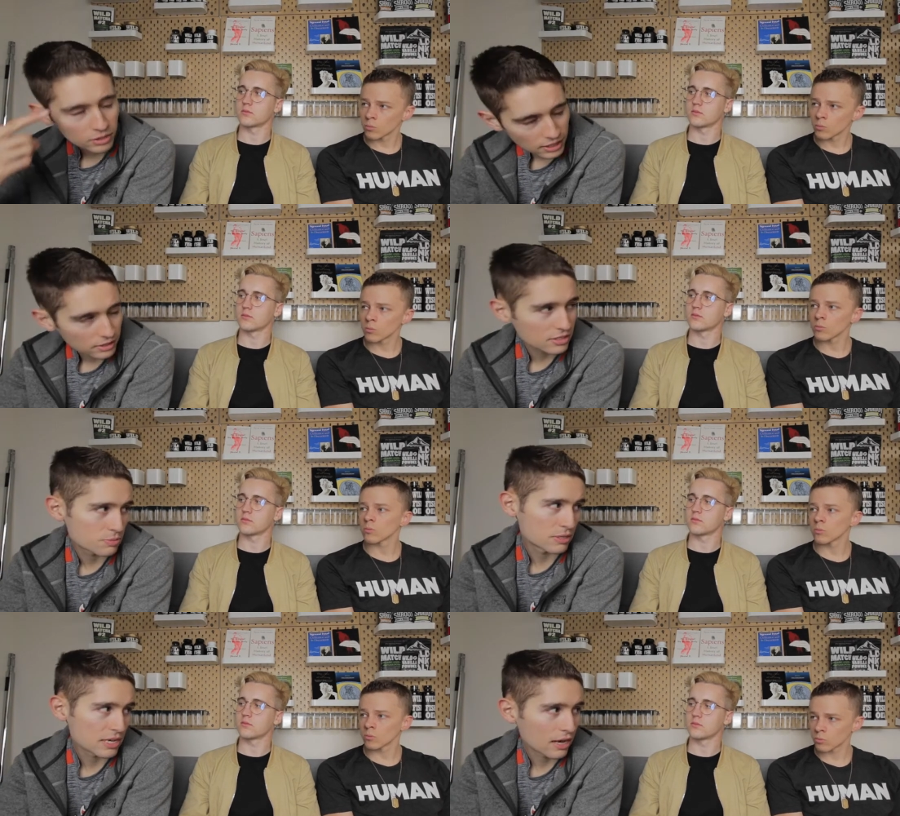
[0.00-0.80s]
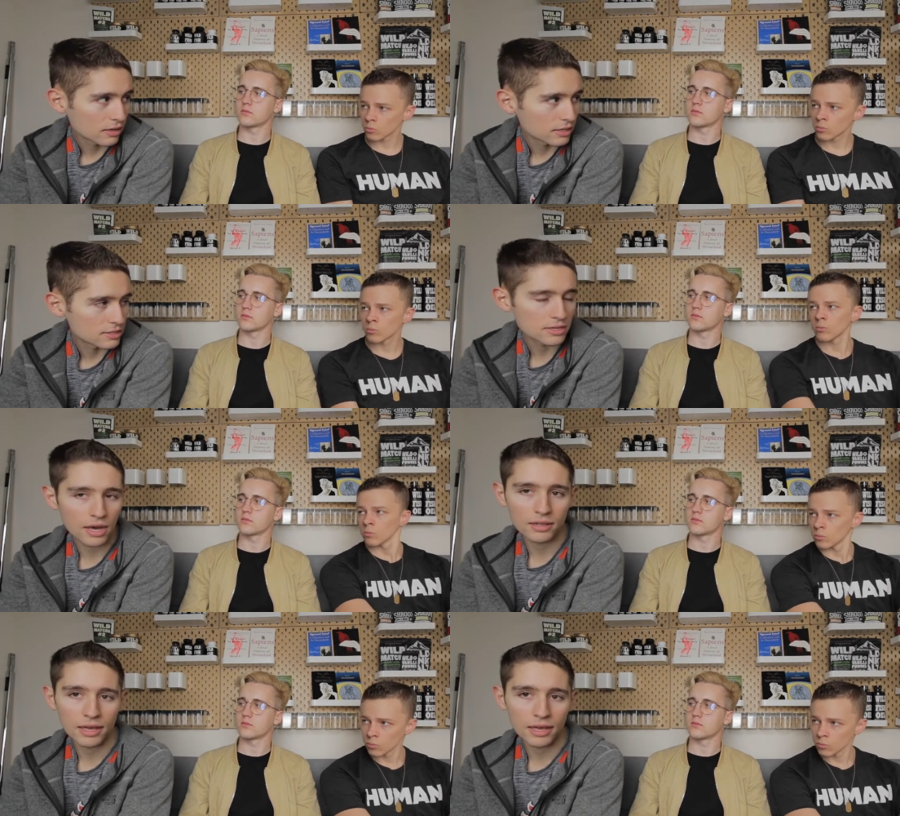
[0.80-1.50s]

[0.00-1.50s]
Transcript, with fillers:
Speaker 1: a relentless mentality. It's not